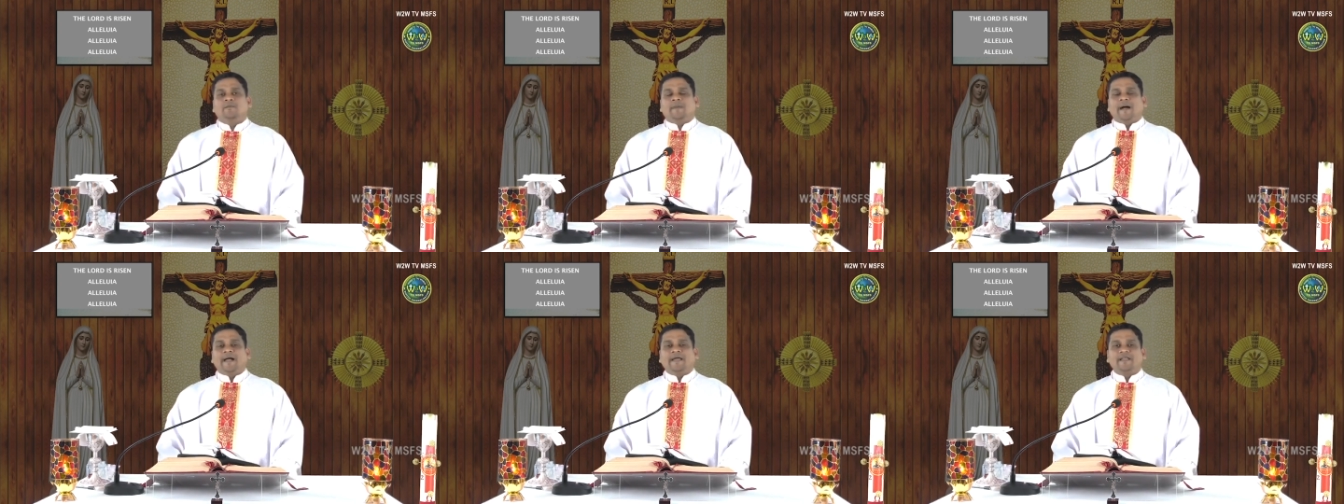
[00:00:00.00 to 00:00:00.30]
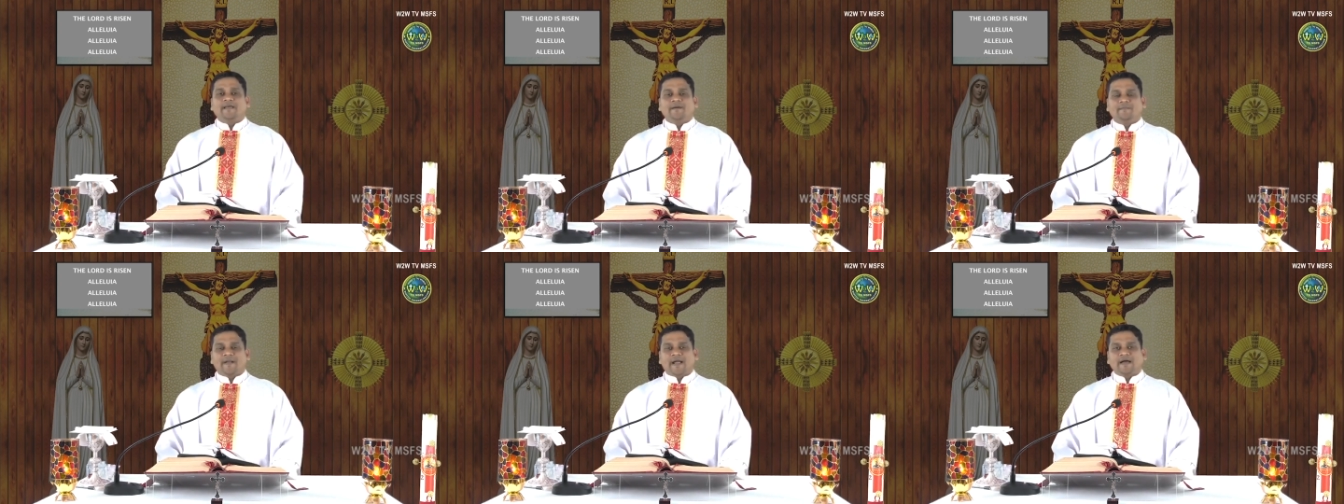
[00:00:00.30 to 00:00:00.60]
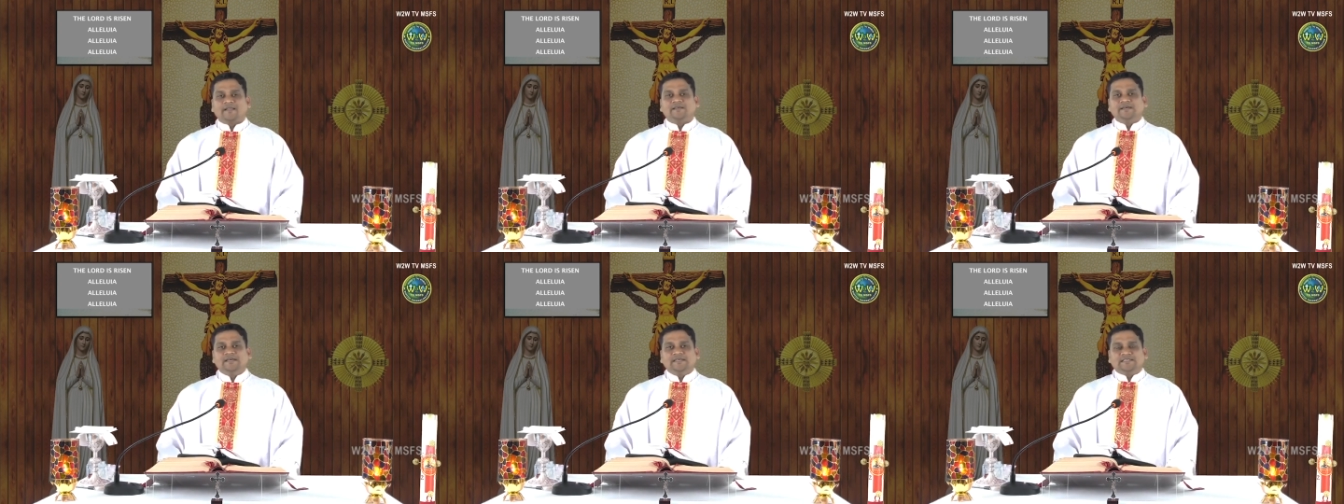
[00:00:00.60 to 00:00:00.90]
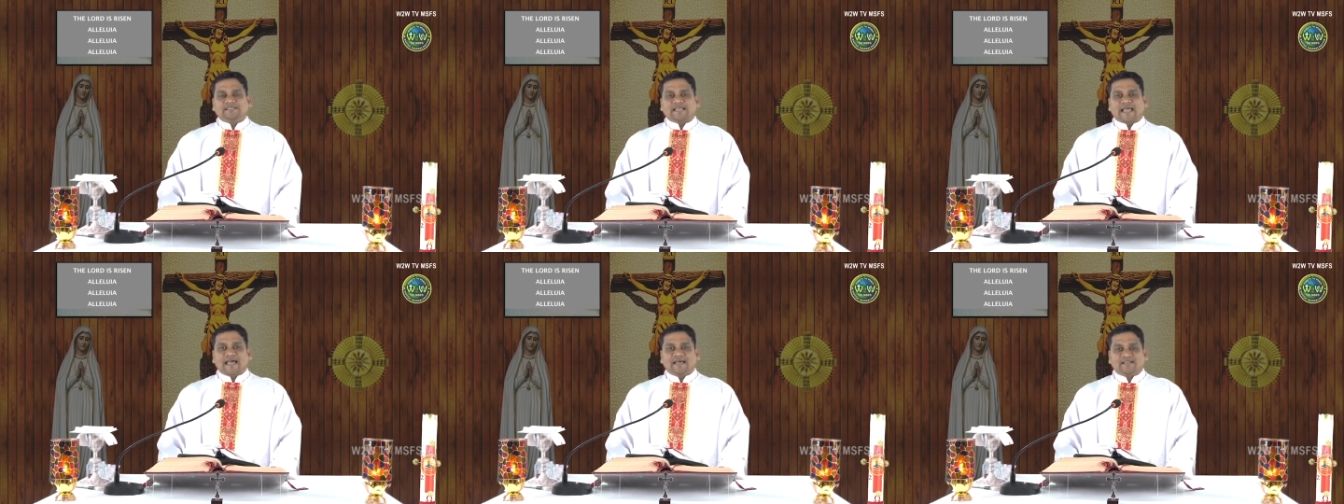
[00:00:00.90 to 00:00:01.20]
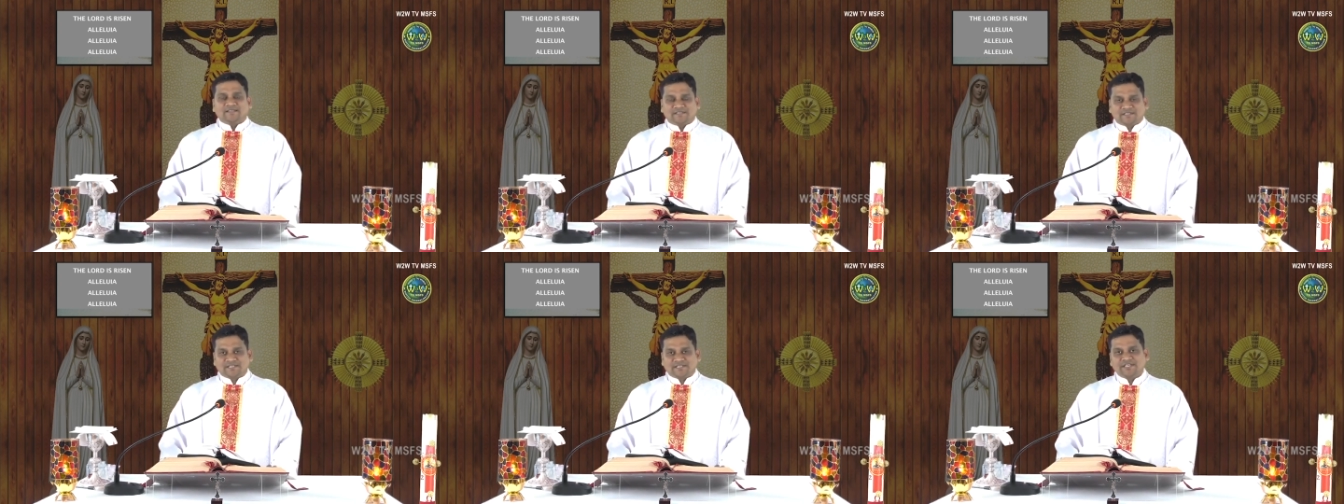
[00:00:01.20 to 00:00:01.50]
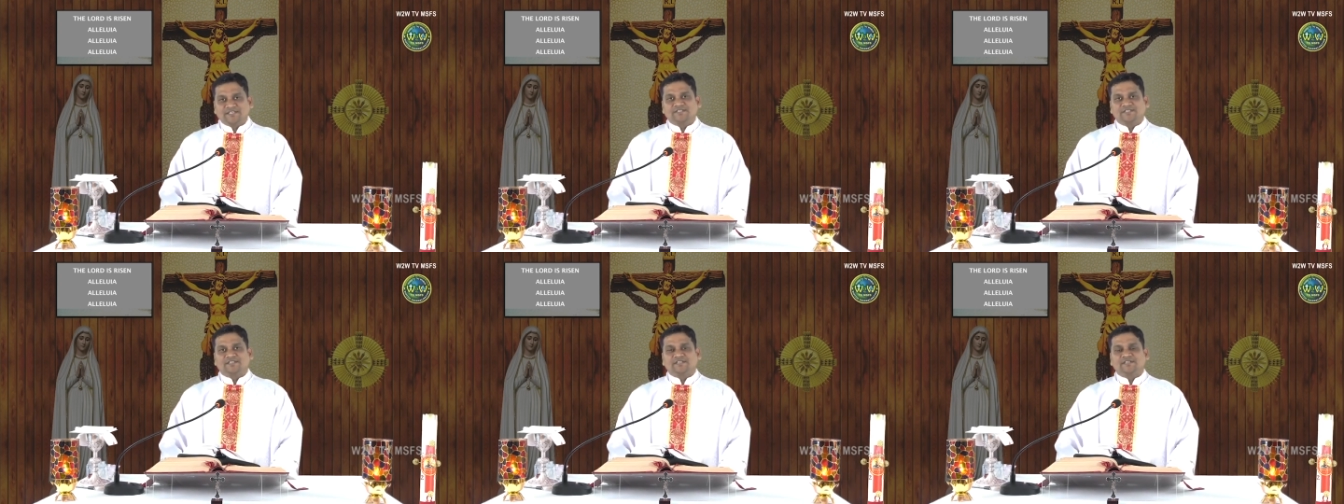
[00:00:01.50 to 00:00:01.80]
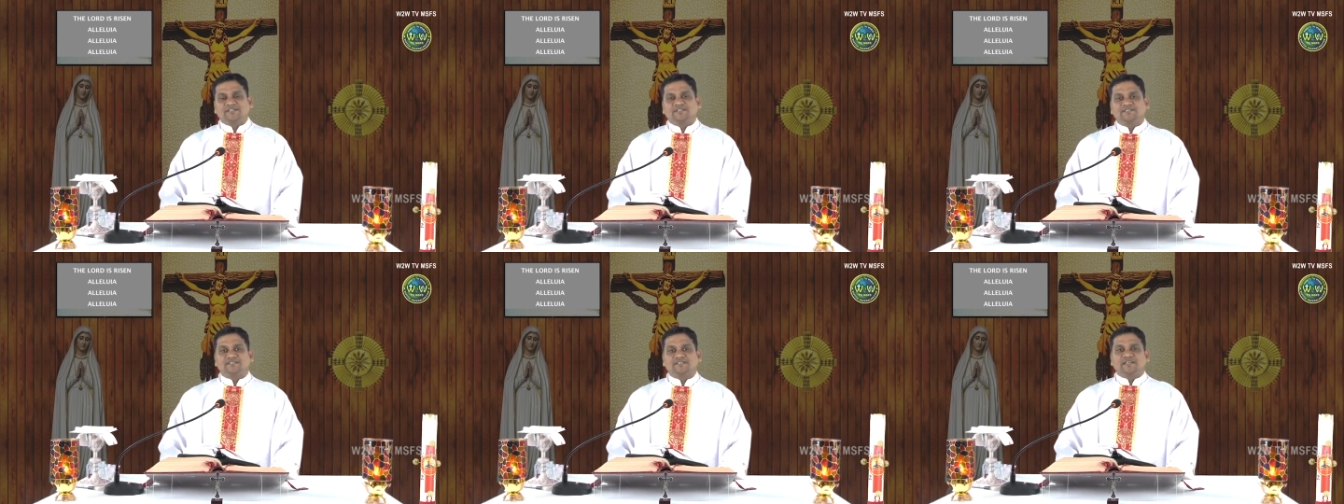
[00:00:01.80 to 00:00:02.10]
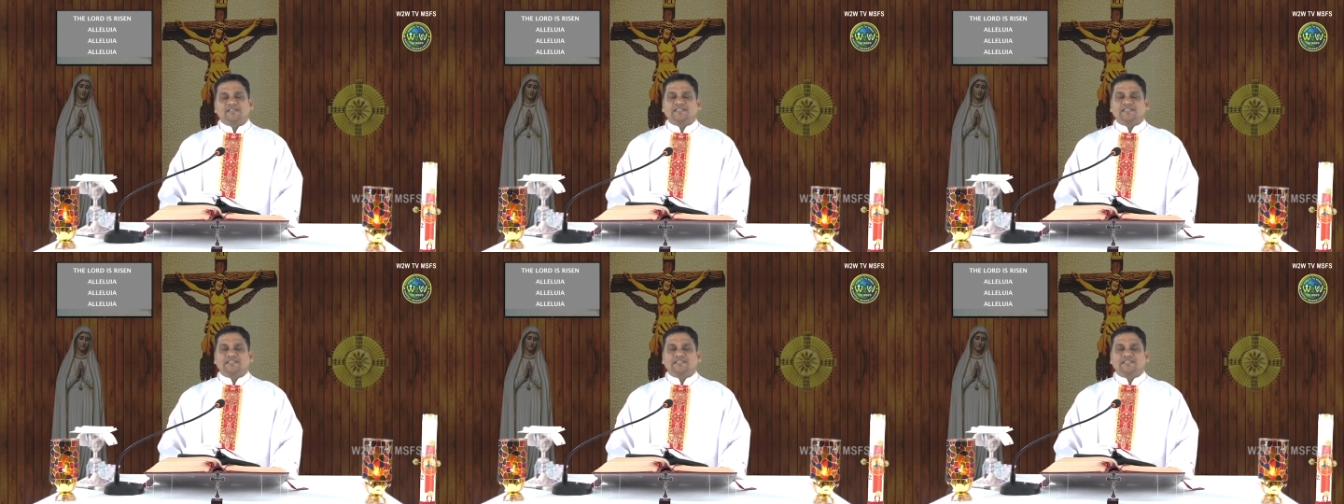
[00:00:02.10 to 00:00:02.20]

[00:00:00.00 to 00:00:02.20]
My dear brothers and sisters,